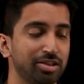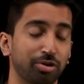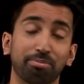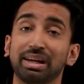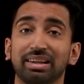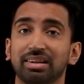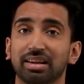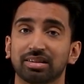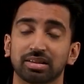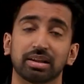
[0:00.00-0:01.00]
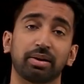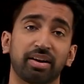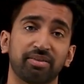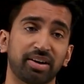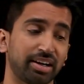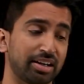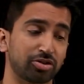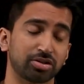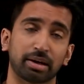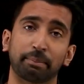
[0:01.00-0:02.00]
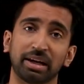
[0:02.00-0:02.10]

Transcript: So BDD is a, a very interesting